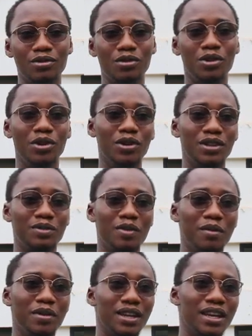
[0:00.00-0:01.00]
who knows,
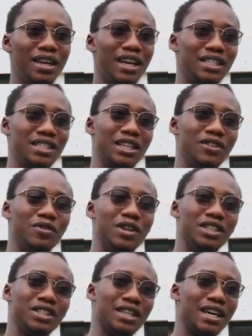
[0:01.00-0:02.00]
maybe in the next
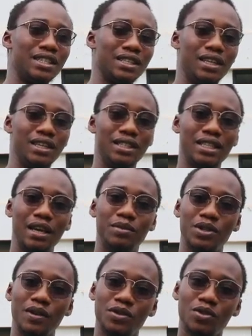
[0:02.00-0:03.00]
generation, as in
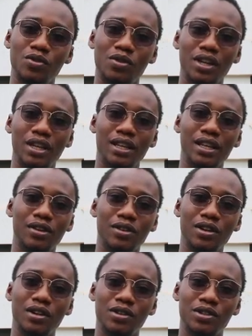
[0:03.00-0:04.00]
terms of schooling, they
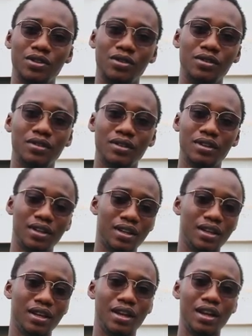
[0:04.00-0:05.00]
could also
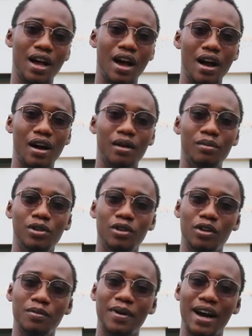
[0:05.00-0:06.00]

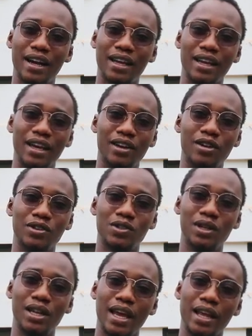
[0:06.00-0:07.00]
look back and
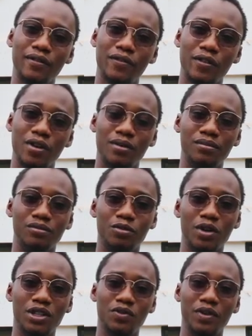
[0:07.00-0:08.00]
also learn from
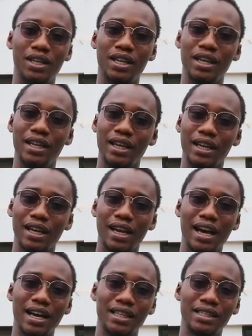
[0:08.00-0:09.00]
what we did in
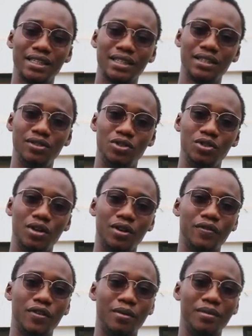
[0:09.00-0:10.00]
class, draw
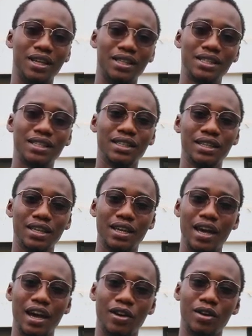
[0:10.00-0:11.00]
from it,
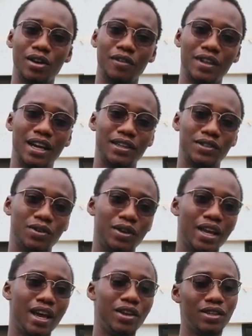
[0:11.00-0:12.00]
and all of that. So
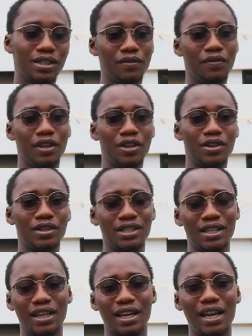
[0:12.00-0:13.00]
yeah, using
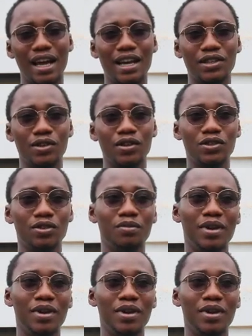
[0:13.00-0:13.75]
videos in class also